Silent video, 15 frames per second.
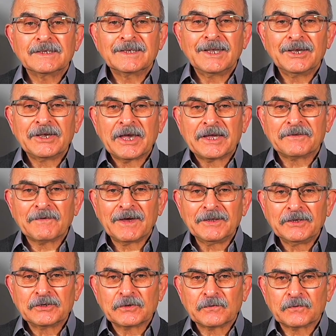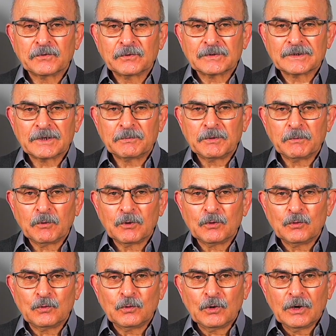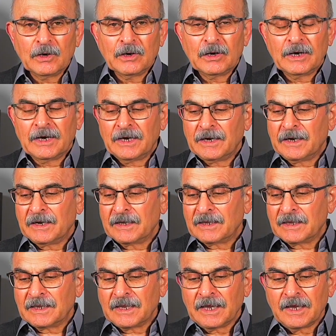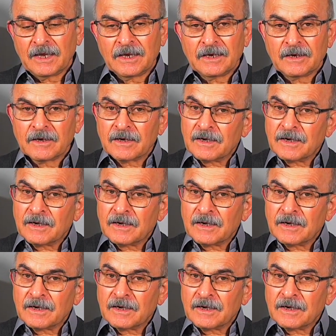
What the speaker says: take advantage of those, the people who they